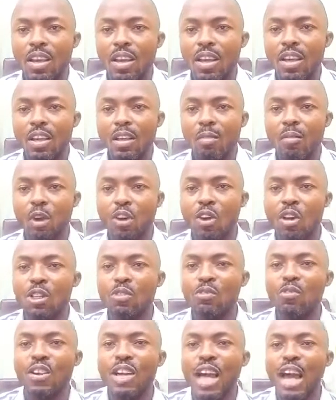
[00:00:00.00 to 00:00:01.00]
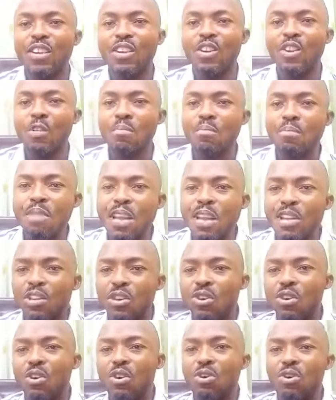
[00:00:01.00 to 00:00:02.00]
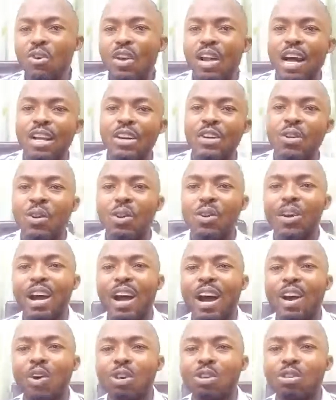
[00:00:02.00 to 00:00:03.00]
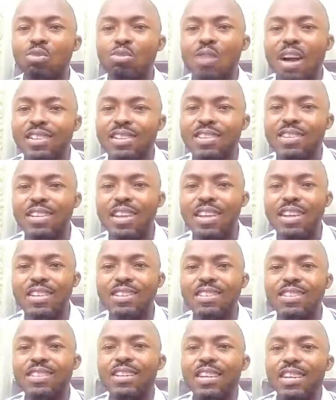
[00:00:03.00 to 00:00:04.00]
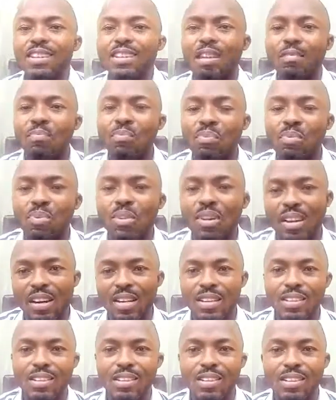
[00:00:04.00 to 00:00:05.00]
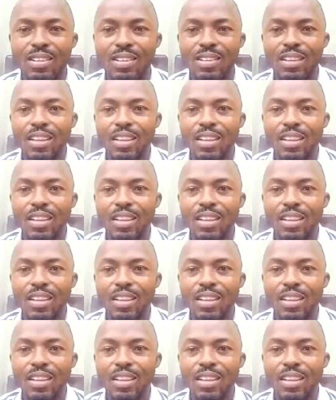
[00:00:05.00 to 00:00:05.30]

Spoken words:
Because if you cannot measure, you cannot also assess the progress